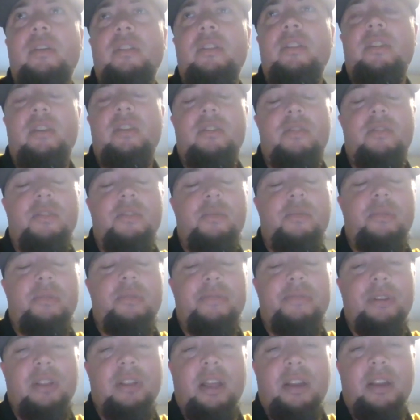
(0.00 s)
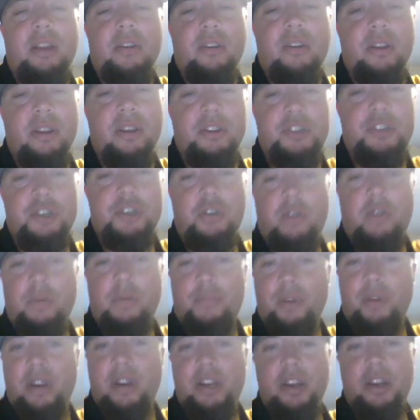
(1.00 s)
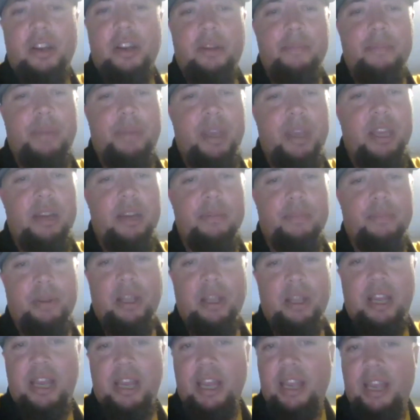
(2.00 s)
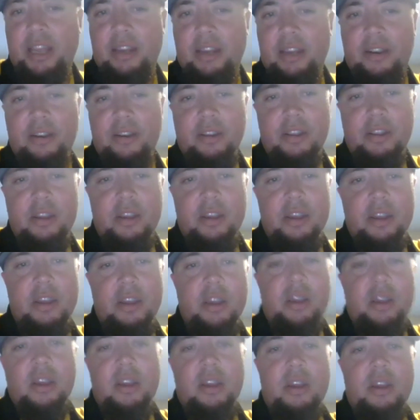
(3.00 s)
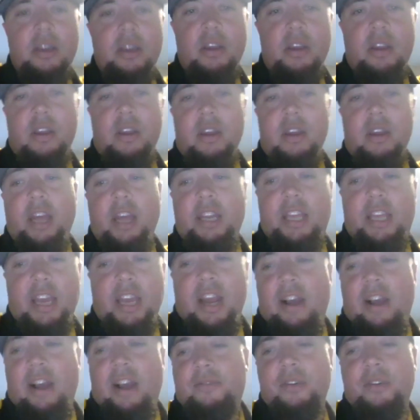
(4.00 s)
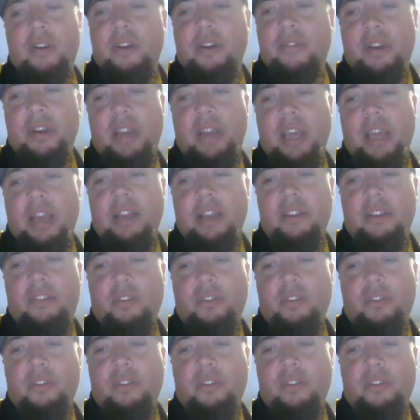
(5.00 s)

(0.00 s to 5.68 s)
you know, that we feel like are going to show up ready to compete and play and get after it every day.